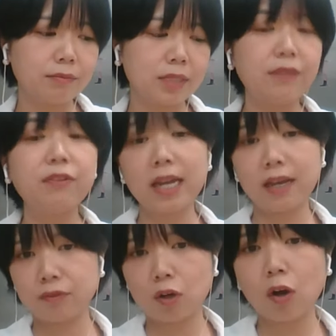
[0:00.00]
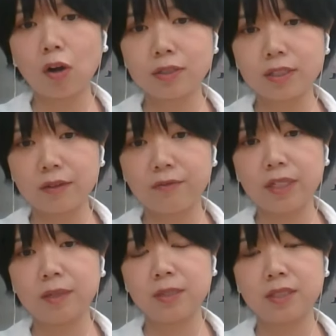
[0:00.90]
They even have called the
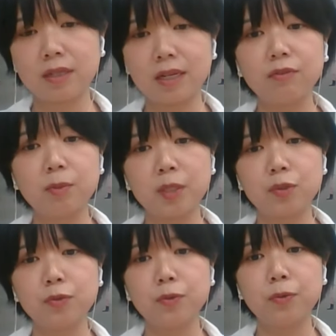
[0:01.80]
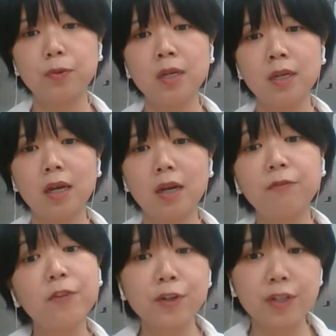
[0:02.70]
Vietnamese government to
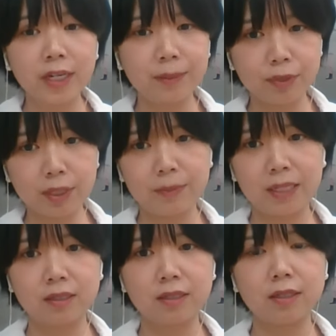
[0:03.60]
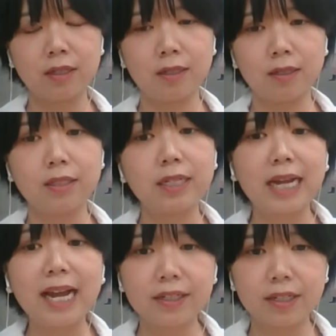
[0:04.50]
further implement the
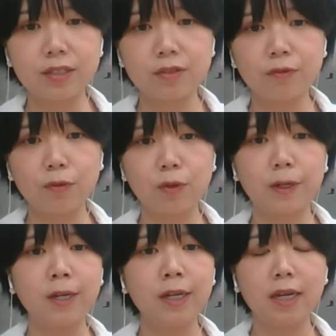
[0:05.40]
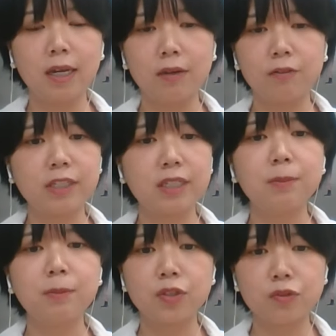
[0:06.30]
guidance for
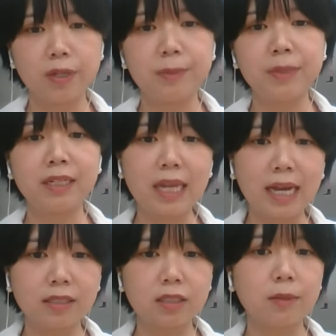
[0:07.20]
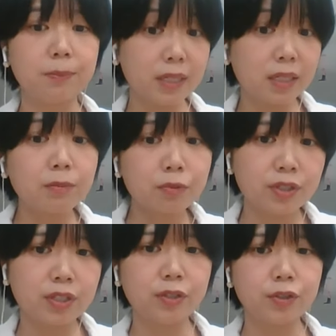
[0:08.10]
example, streaming lines, the bidding
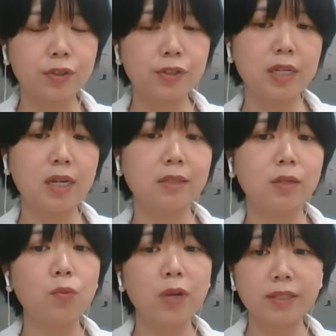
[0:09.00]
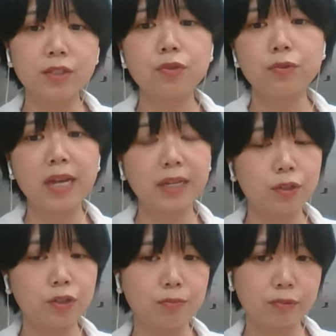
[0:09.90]
procedures on the waste to
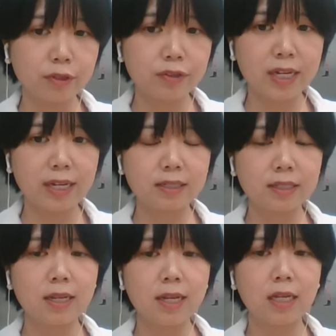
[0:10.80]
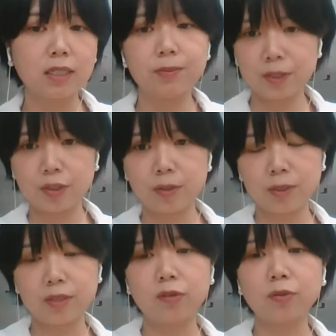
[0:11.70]
energy projects, especially
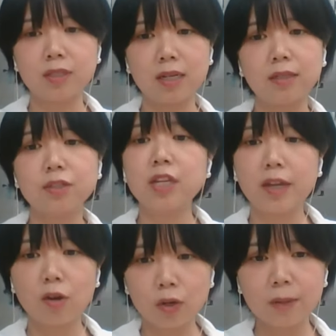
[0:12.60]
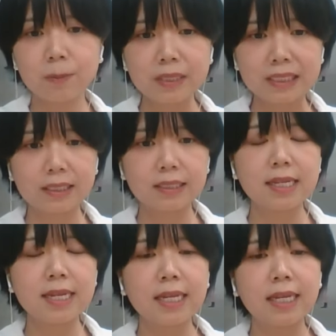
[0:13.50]
with those state-owned companies,